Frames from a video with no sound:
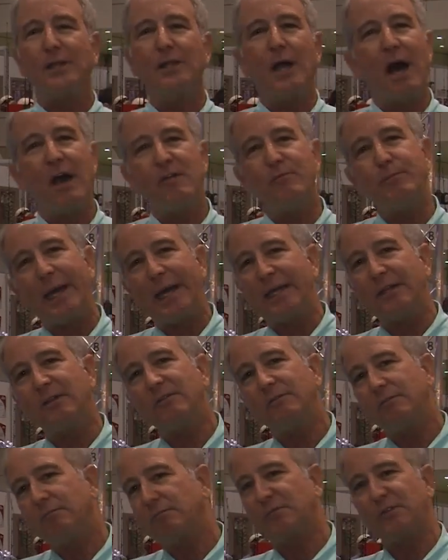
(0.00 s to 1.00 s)
live bait
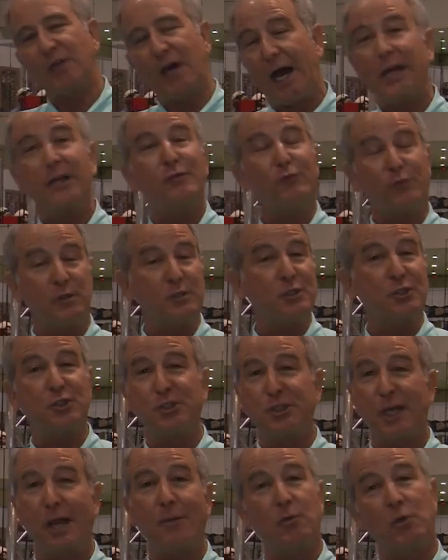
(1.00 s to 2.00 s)
size for just
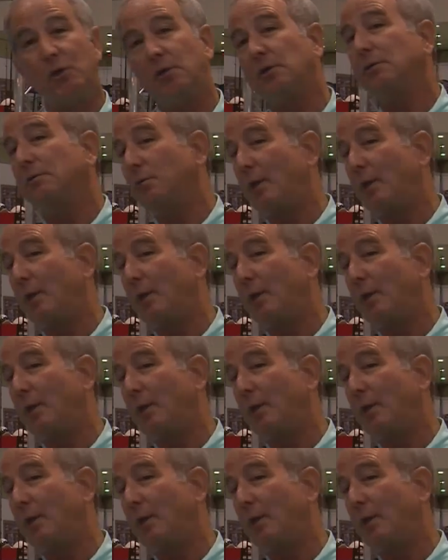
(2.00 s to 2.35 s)
general,